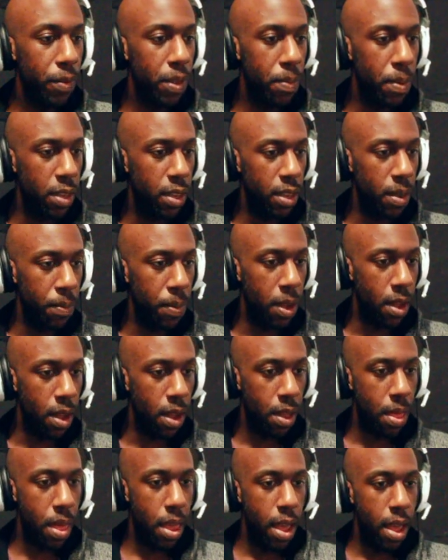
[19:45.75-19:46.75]
Mississippi,
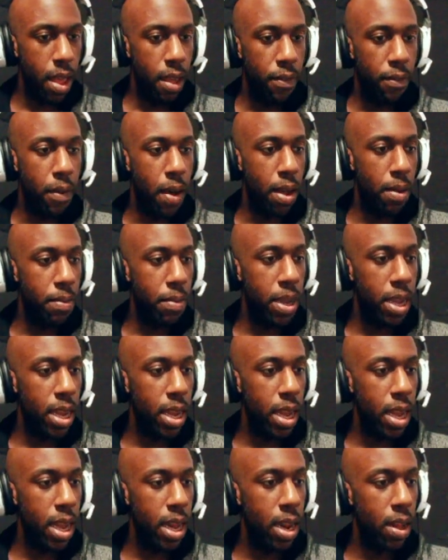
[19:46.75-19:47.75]
huh? Find
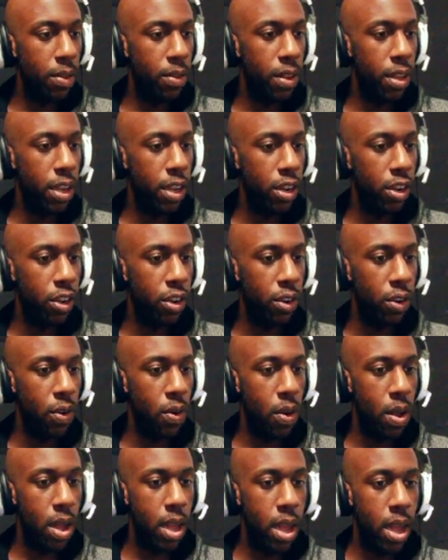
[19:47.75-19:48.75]
me, and I'll teach
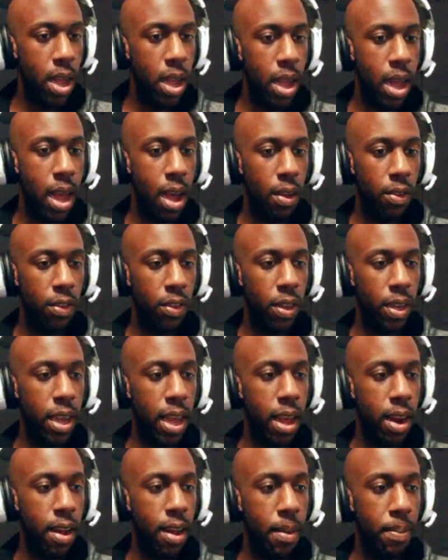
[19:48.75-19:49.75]
you how to
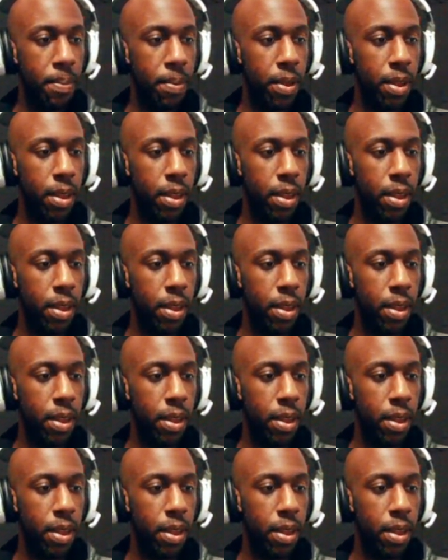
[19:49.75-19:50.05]
get up